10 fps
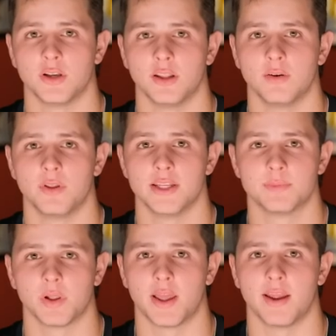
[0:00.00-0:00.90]
and his
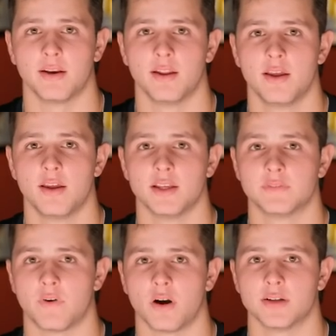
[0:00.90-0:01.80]
plan as
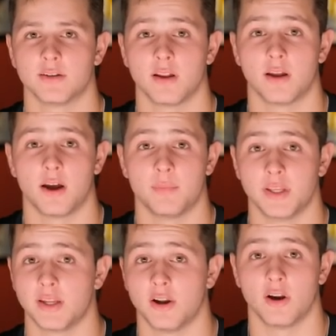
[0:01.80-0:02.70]
far as uh,
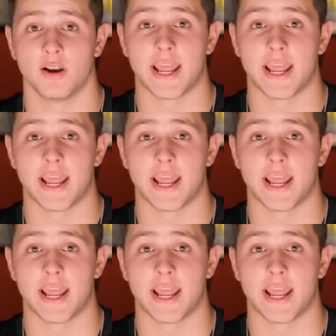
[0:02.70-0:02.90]
being here in